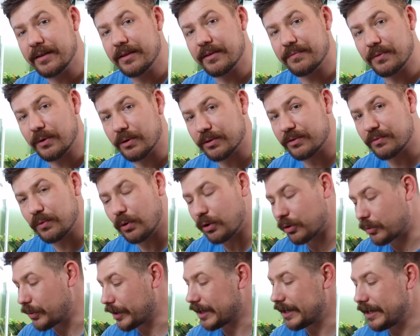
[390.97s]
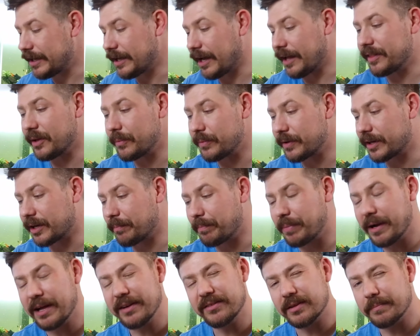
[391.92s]
in the false floor quickly, and then we can
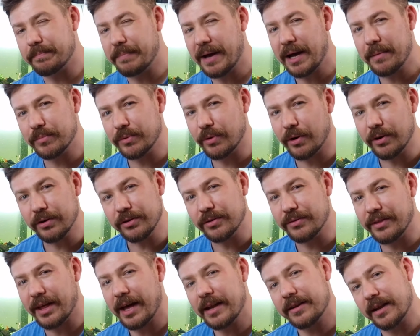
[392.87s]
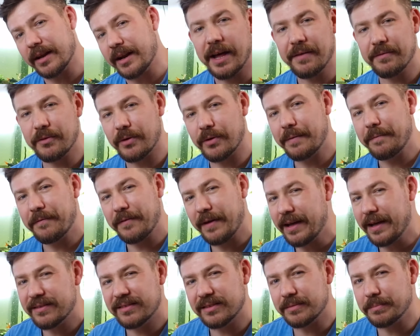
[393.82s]
place the bamboo onto that and have a rough
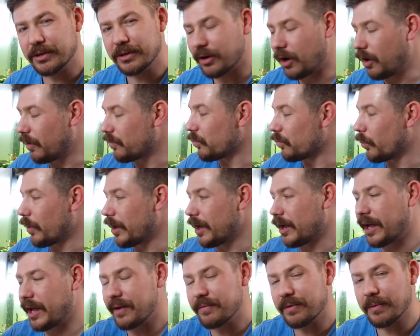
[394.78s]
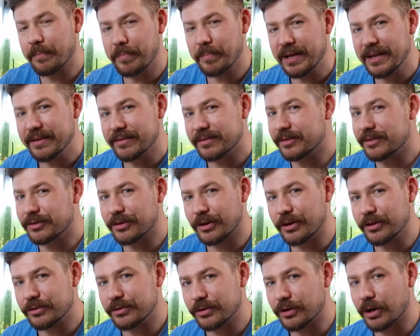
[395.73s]
estimate of where every piece is
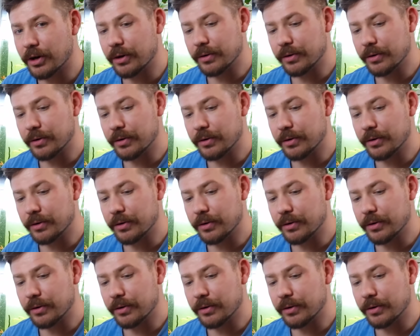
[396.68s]
going to